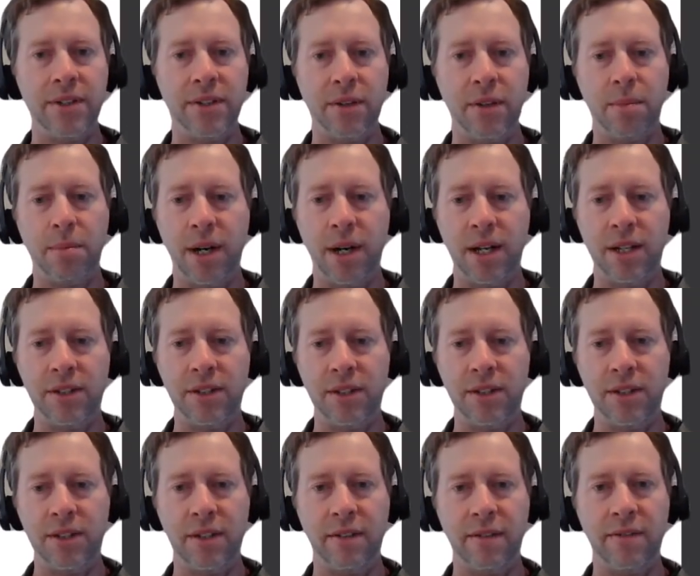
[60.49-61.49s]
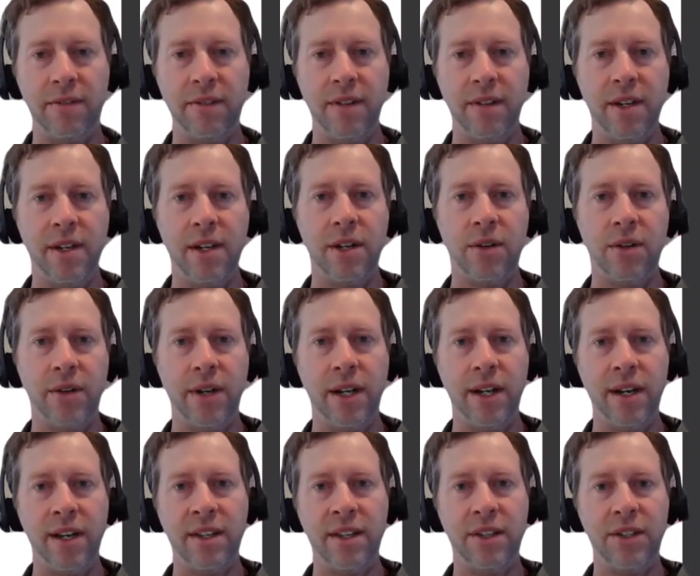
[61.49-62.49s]
So the process of
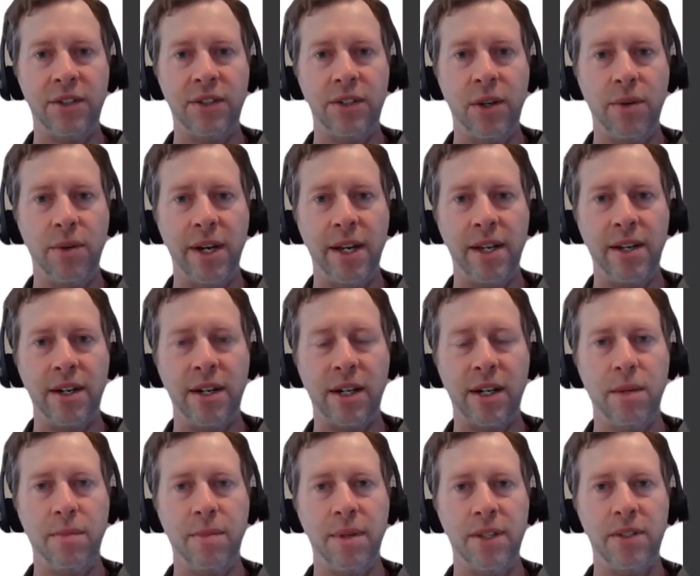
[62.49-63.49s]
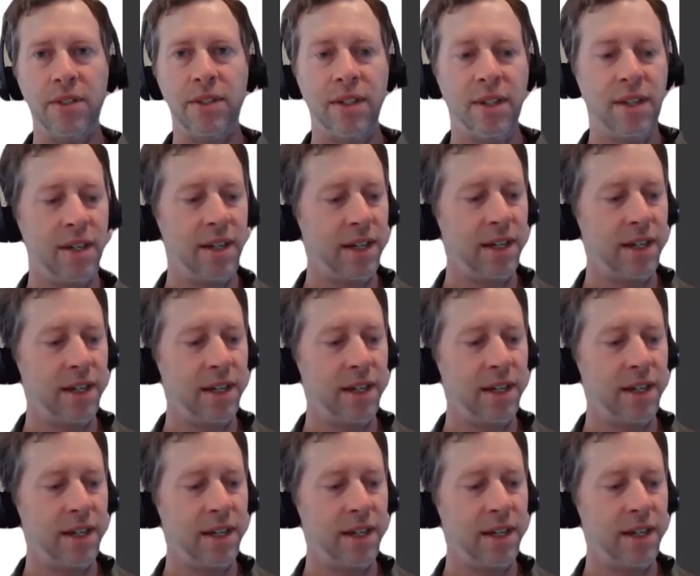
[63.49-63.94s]
creating these QA documents